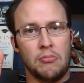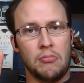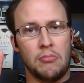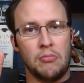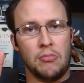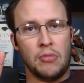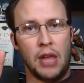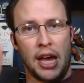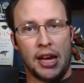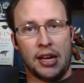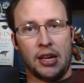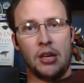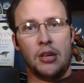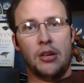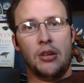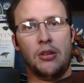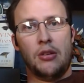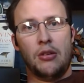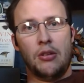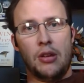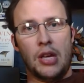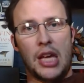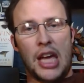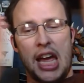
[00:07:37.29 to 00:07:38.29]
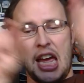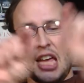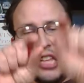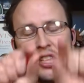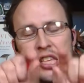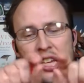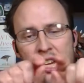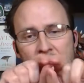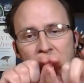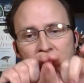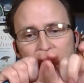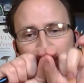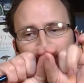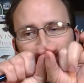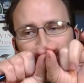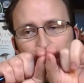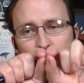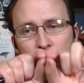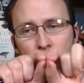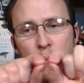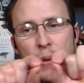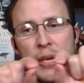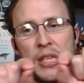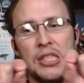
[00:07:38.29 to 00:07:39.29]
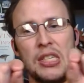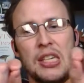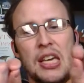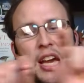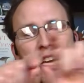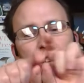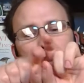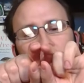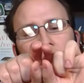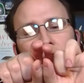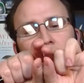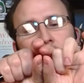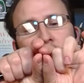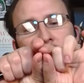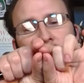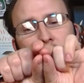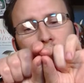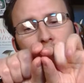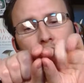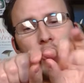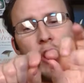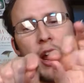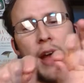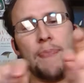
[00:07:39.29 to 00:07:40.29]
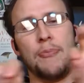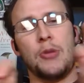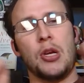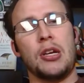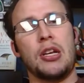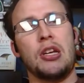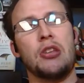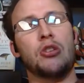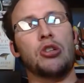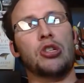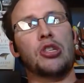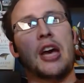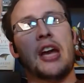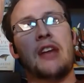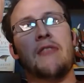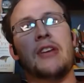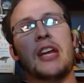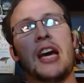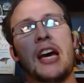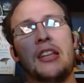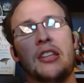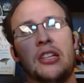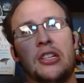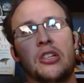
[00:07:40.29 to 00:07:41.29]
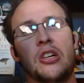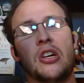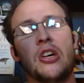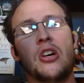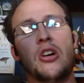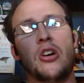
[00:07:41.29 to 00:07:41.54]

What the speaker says: Like, in the case of speciation, where you're trapped on either side of an island,